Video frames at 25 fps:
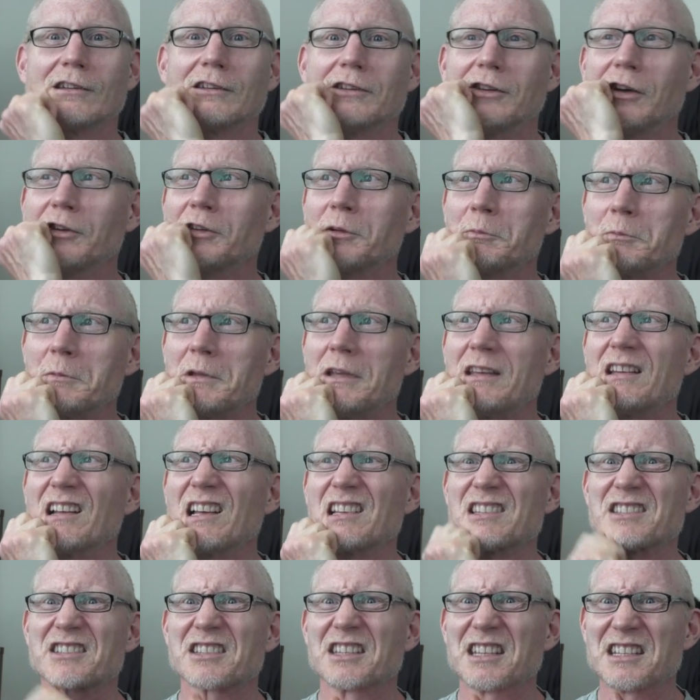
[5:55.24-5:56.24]
Doesn't mean
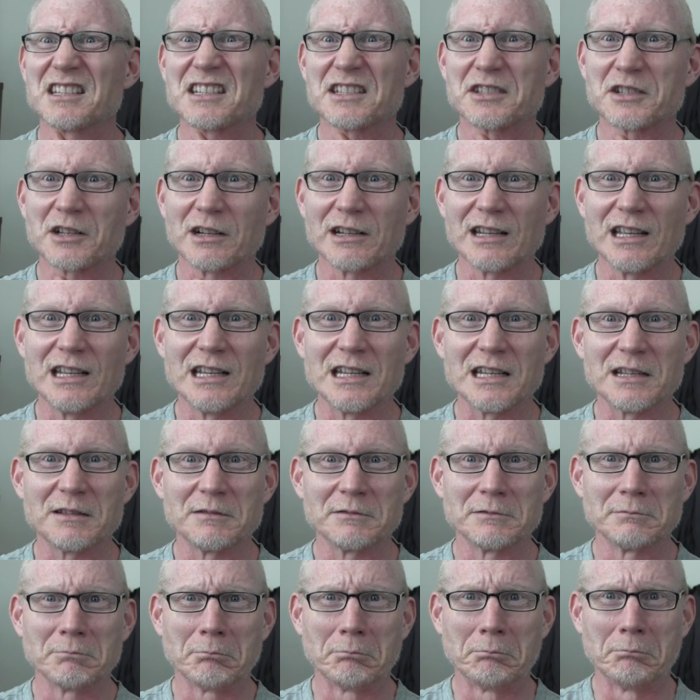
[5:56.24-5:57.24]
I need to start
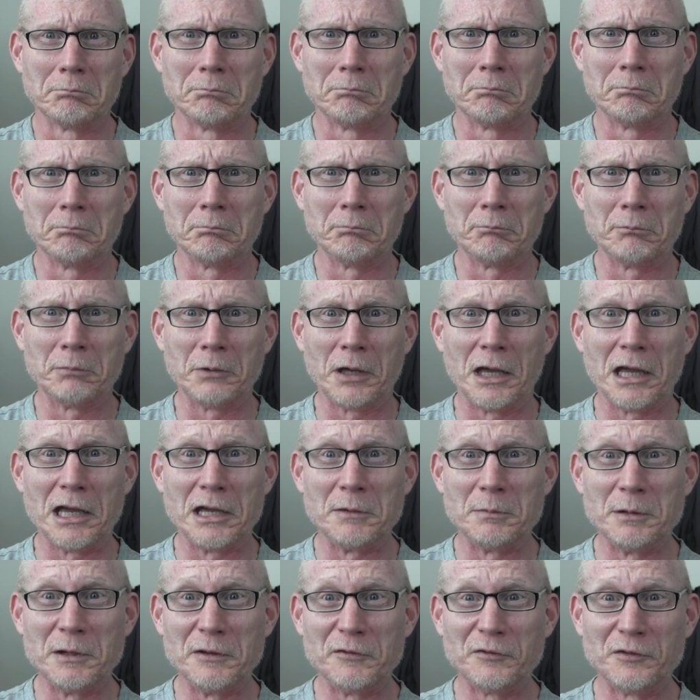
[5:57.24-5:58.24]
eating
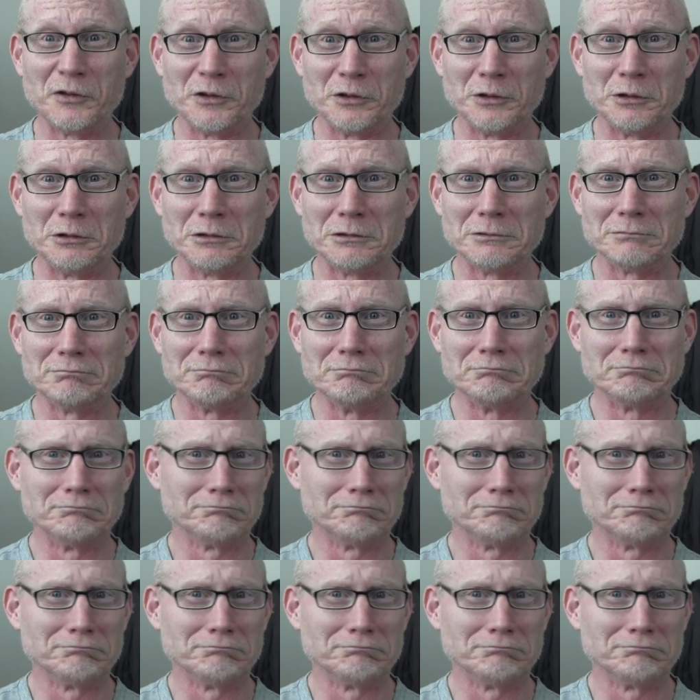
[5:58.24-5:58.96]
baby food.